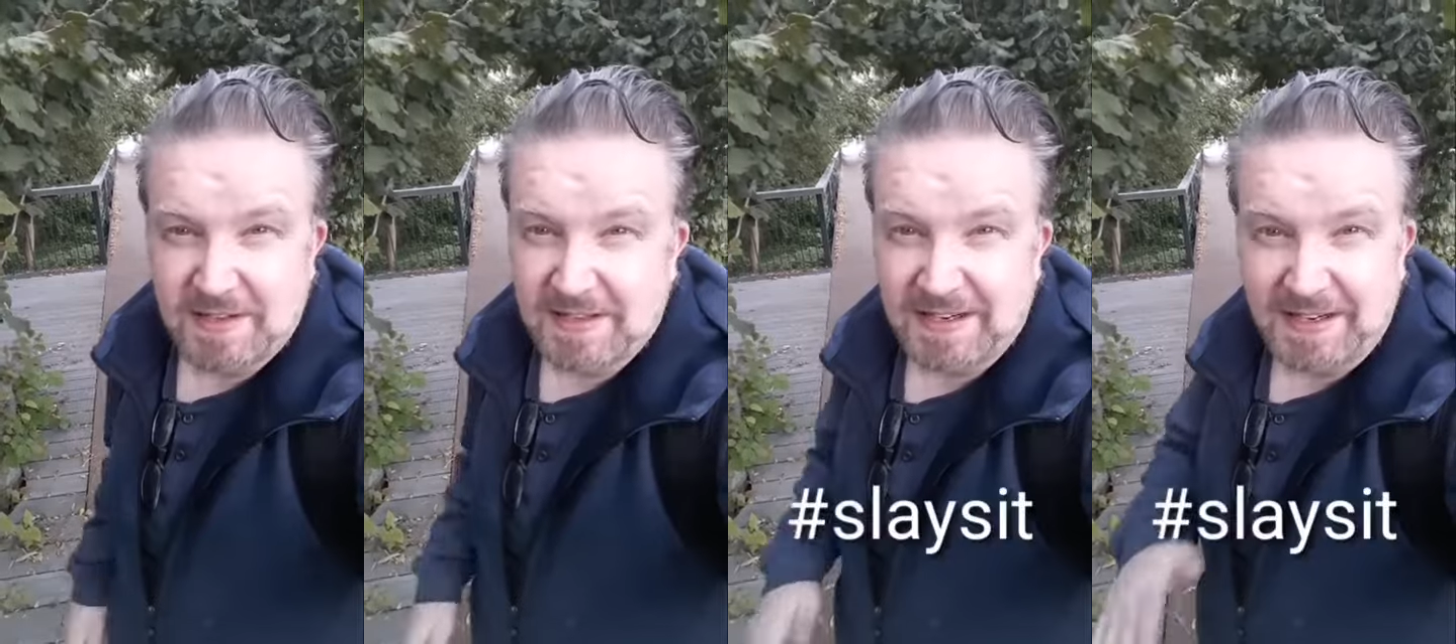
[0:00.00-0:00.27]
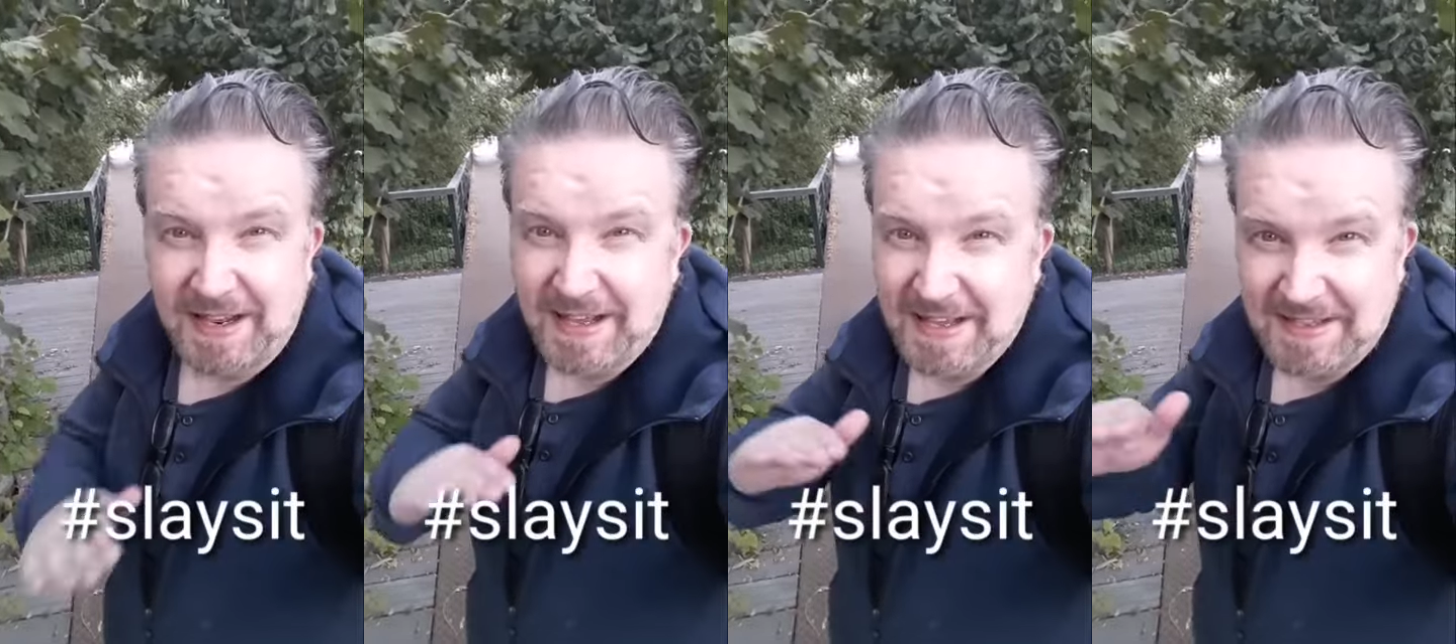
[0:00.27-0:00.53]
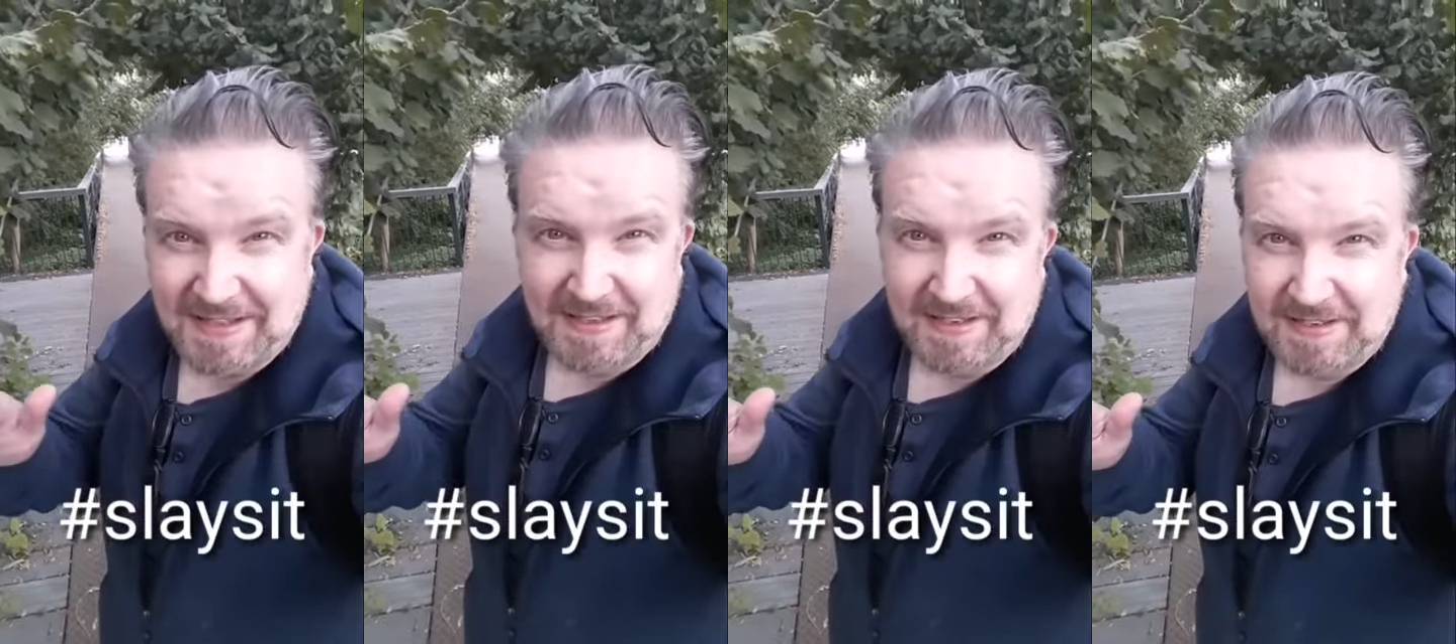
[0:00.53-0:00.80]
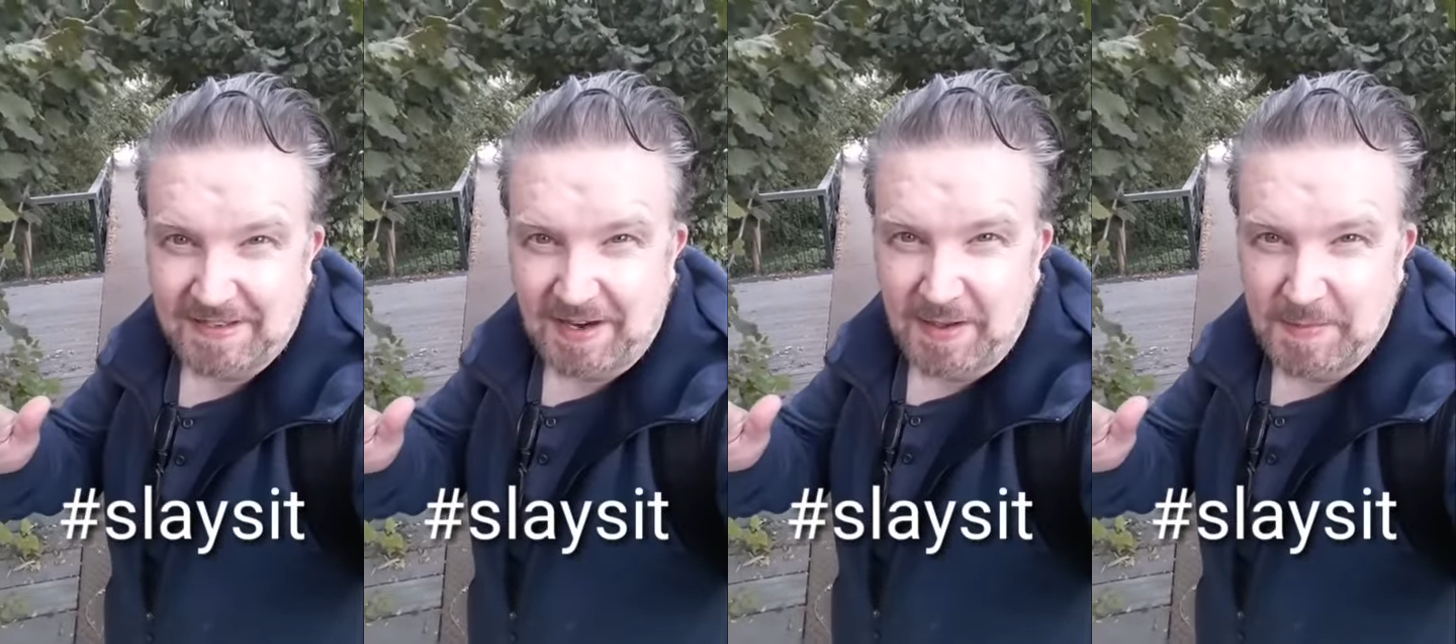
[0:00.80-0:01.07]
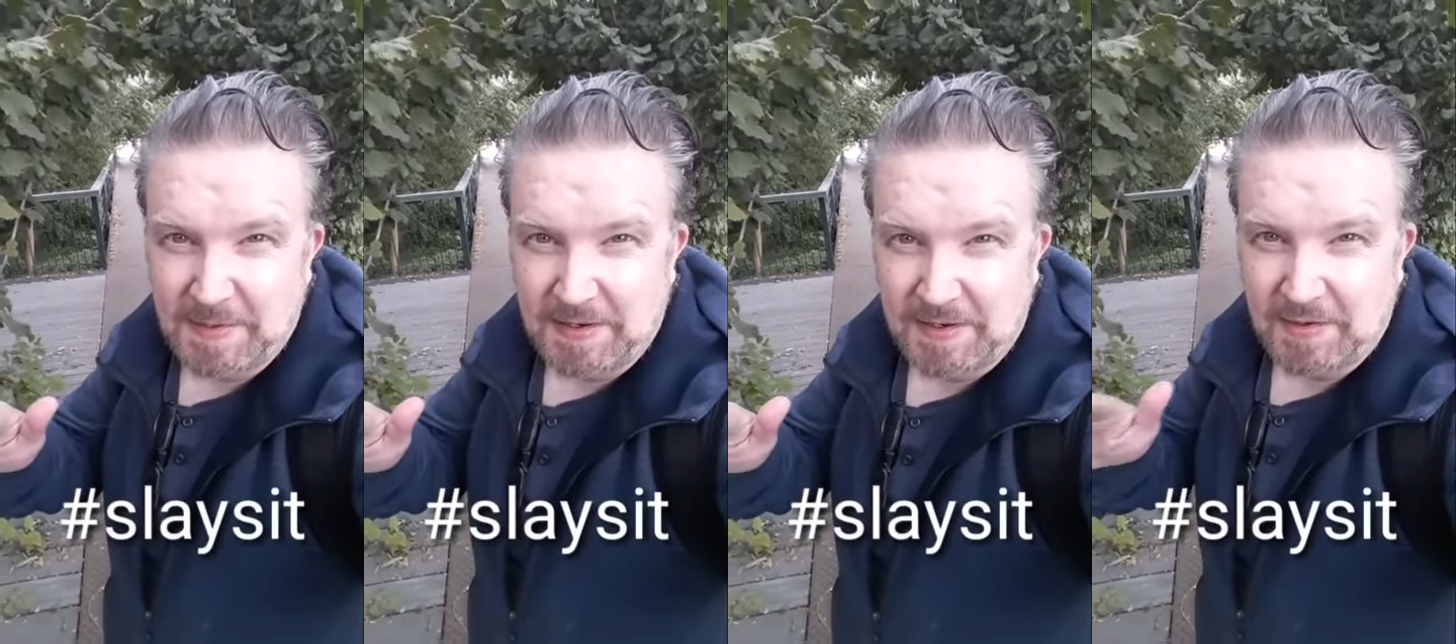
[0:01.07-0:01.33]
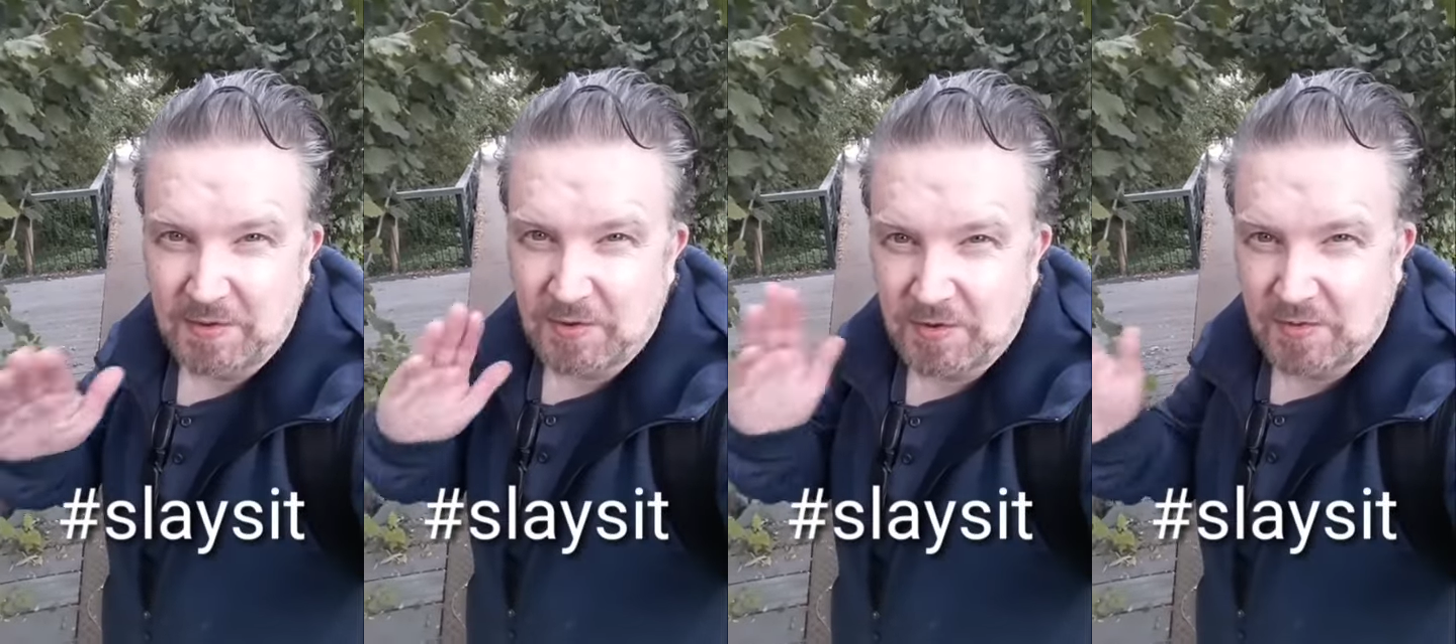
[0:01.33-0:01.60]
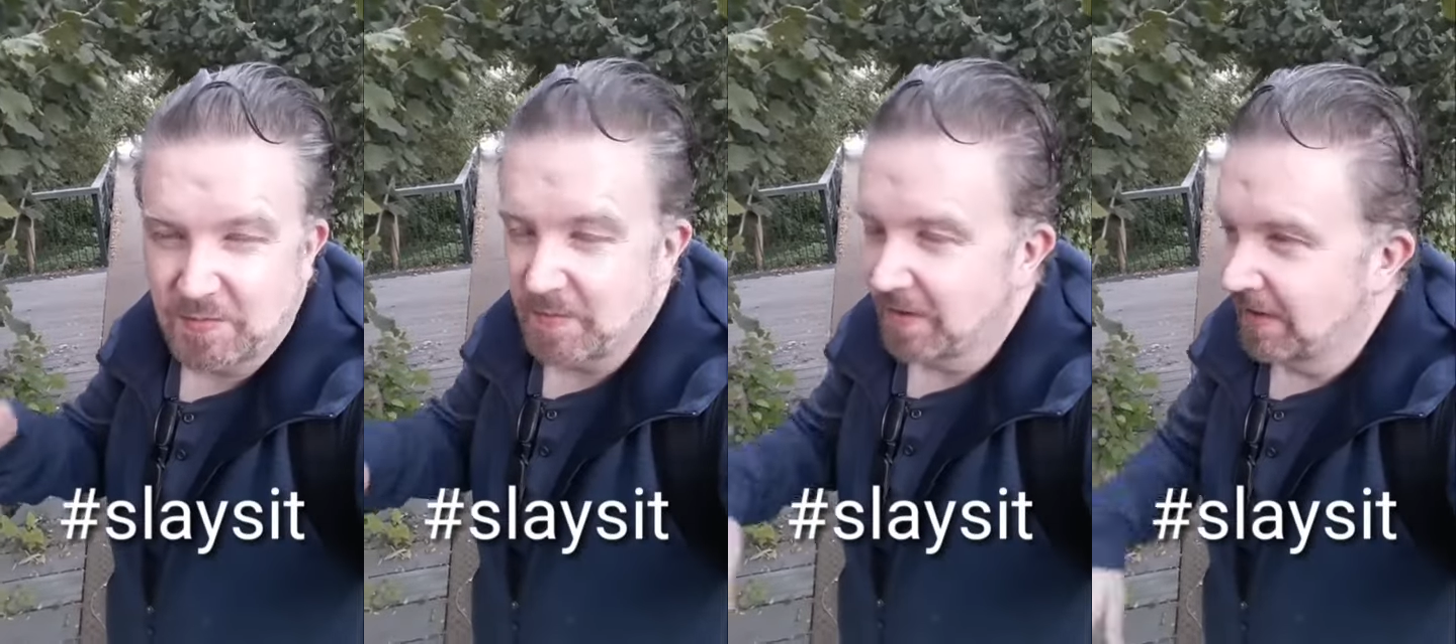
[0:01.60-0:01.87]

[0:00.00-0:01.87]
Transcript: slays it. I mean, just,